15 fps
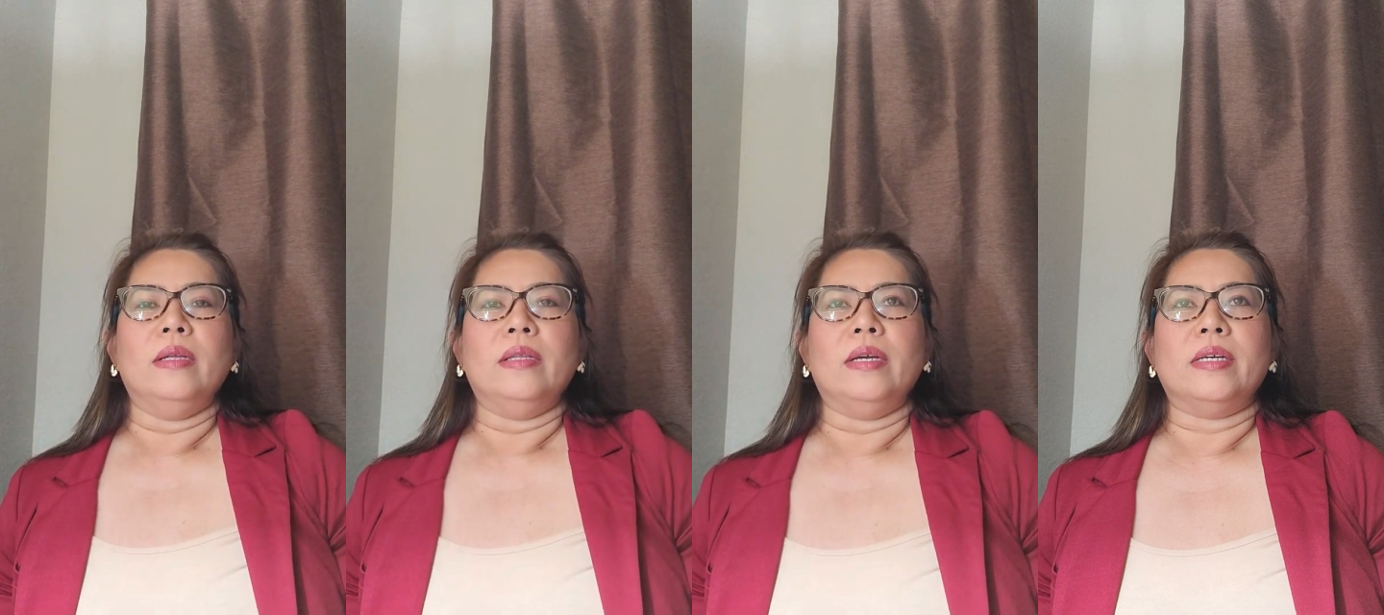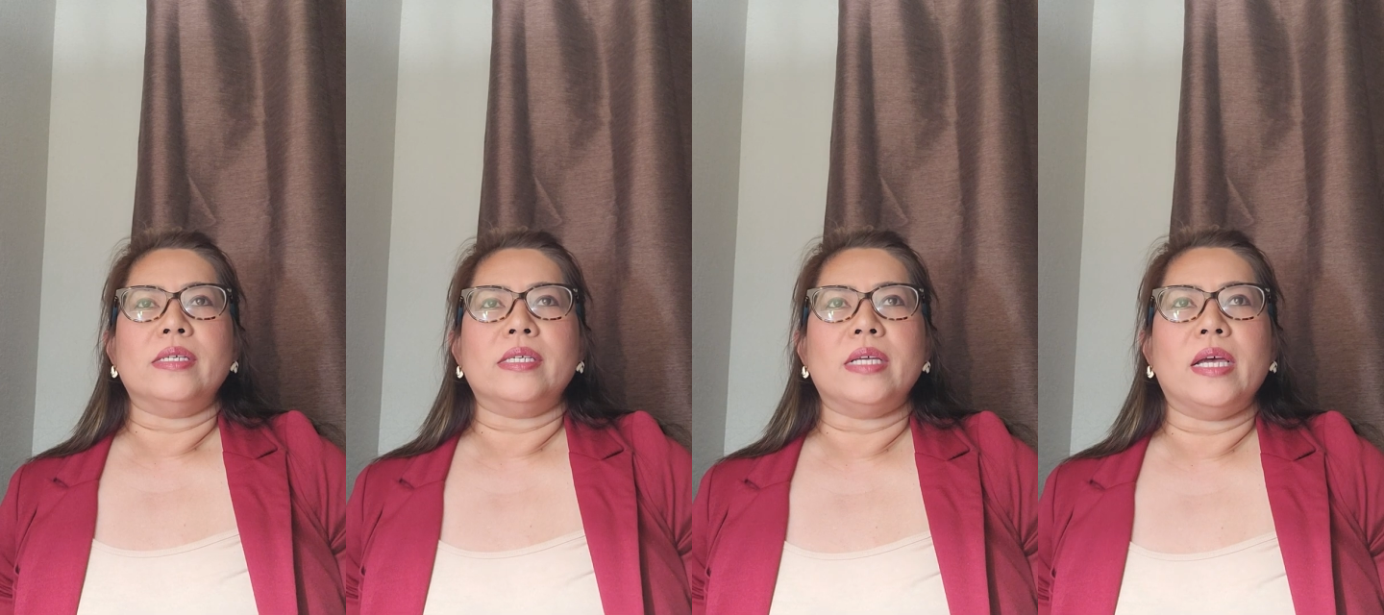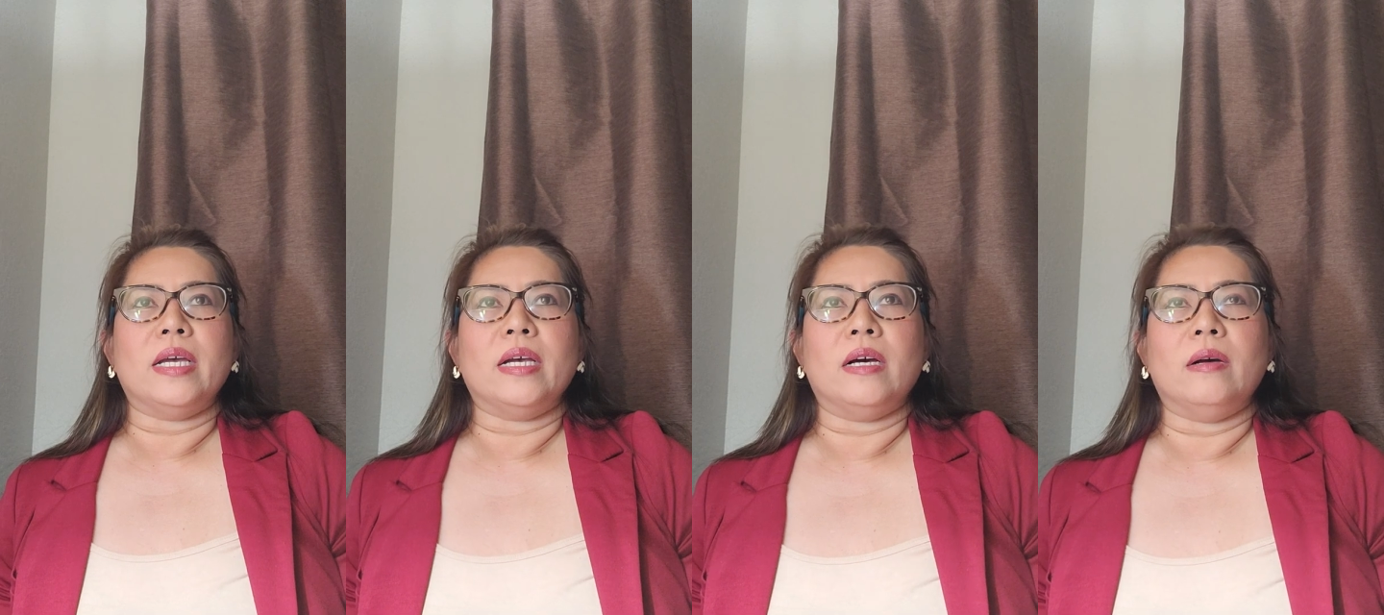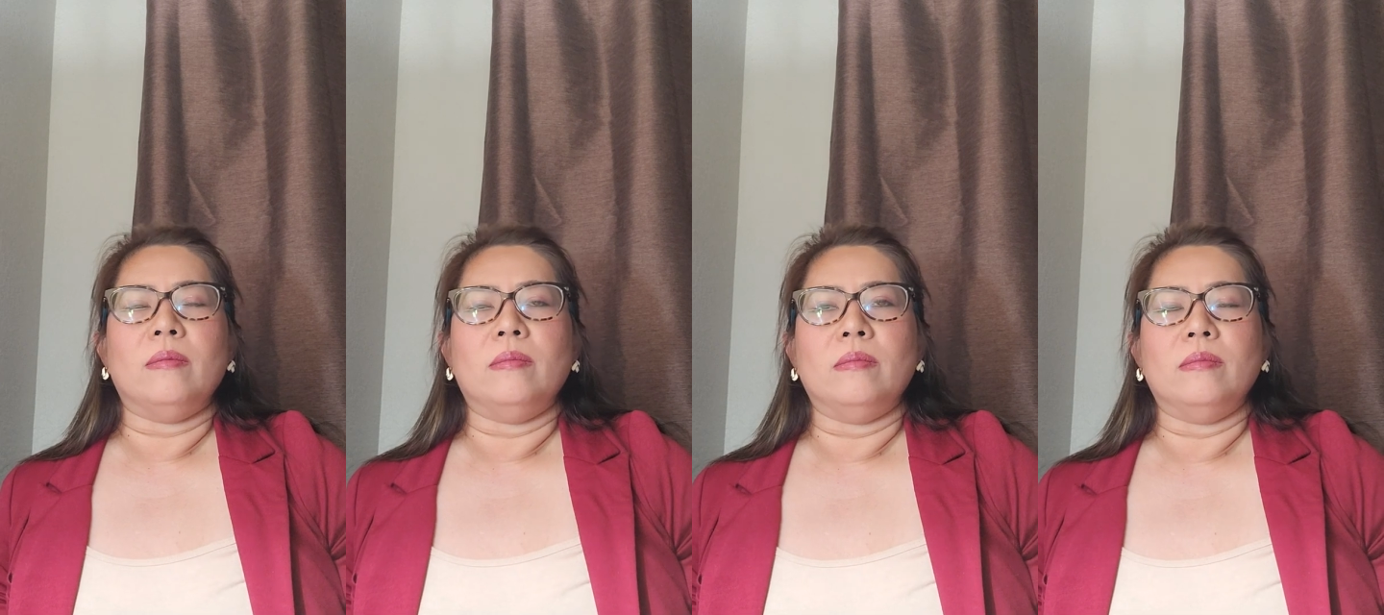there's like
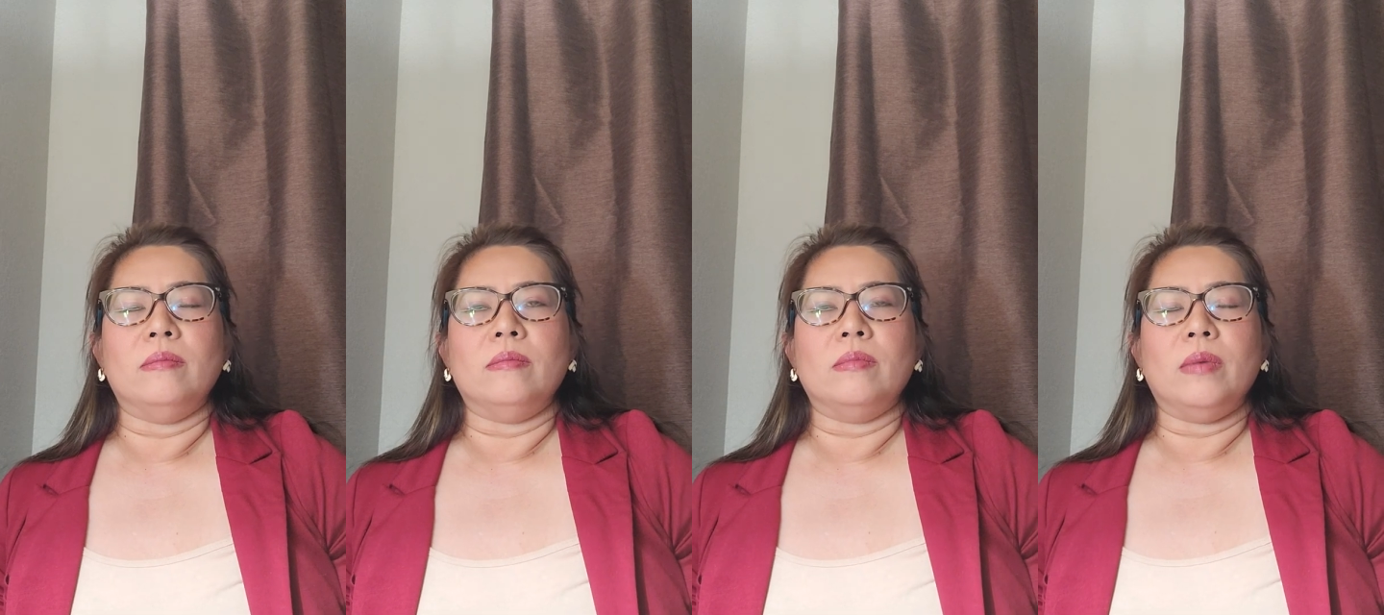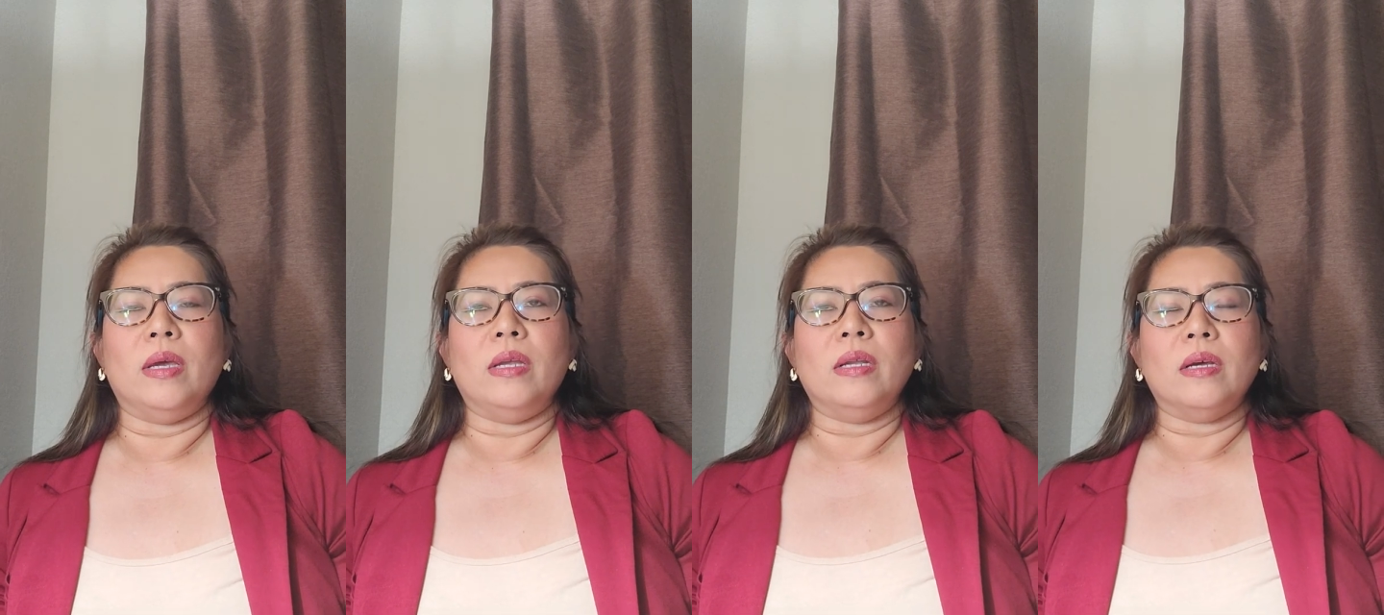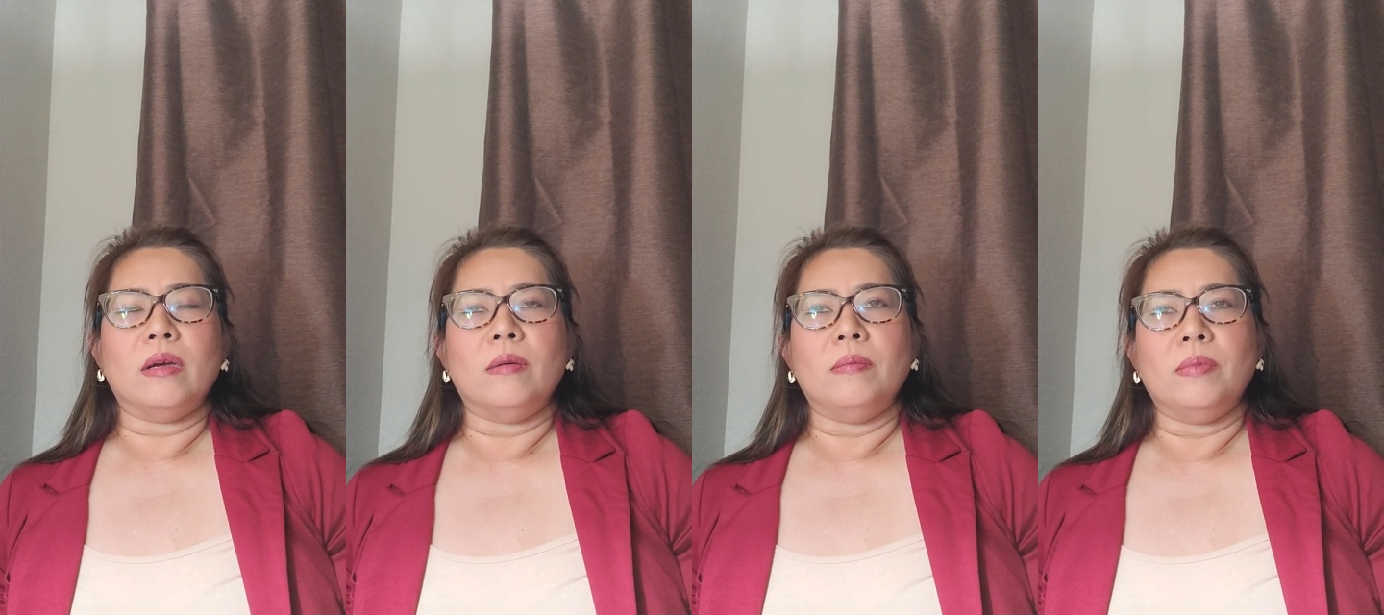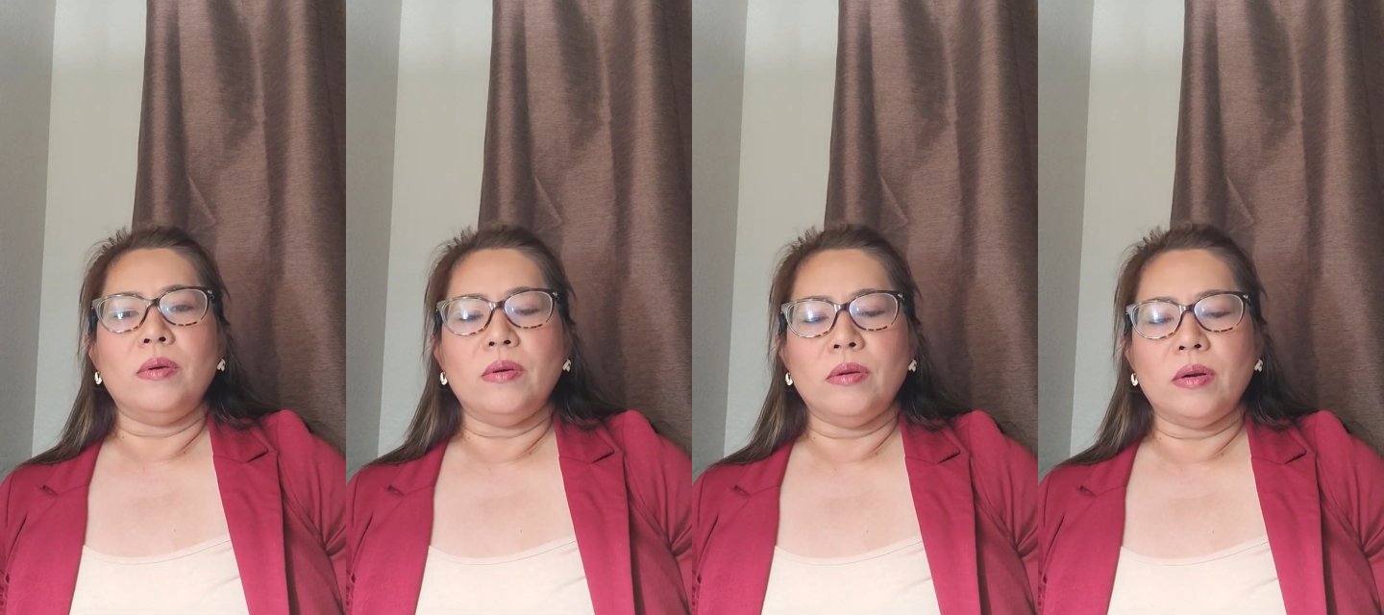in the
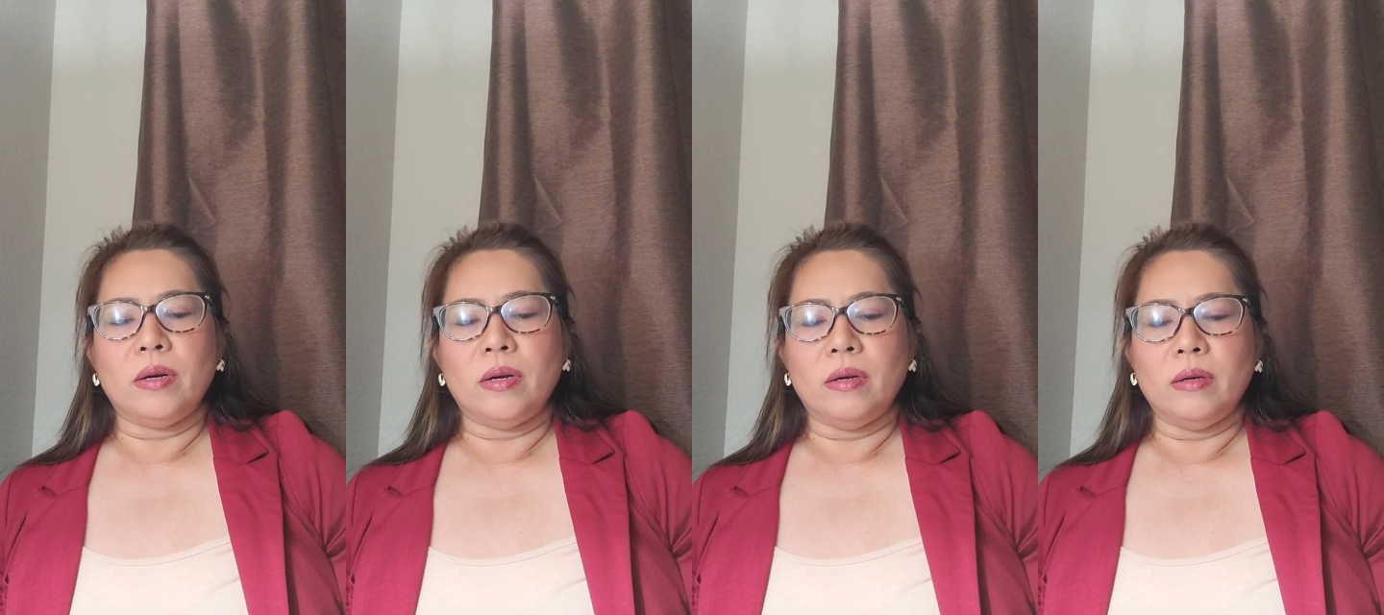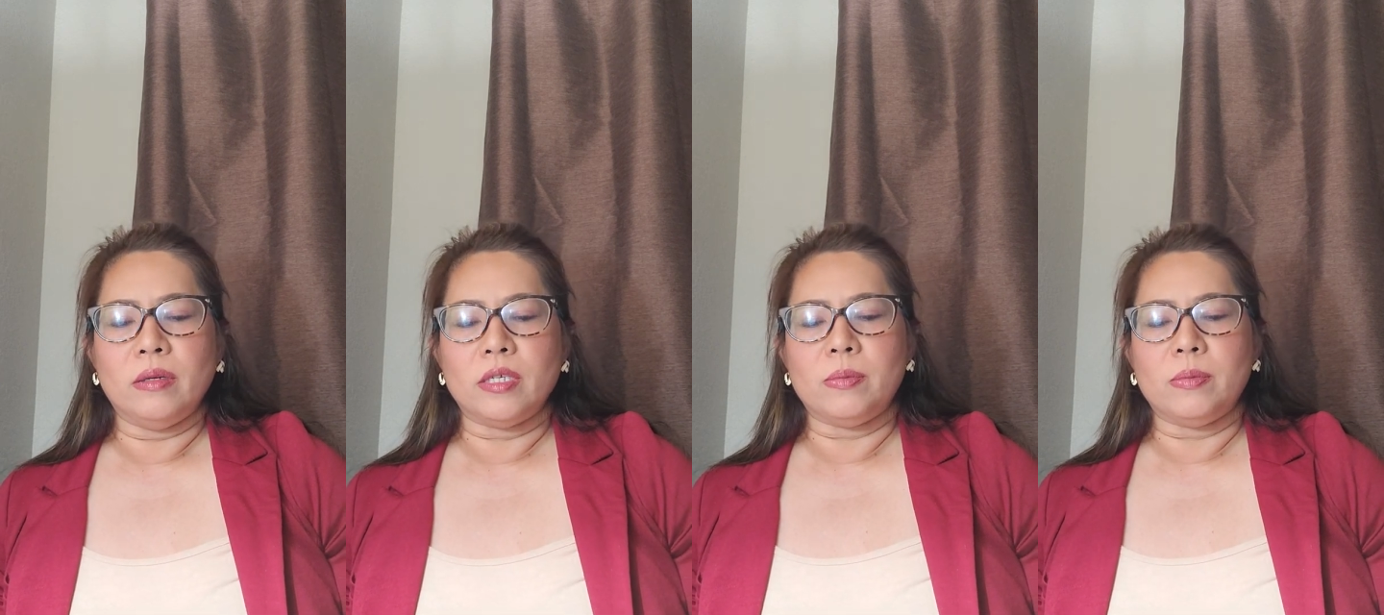computer,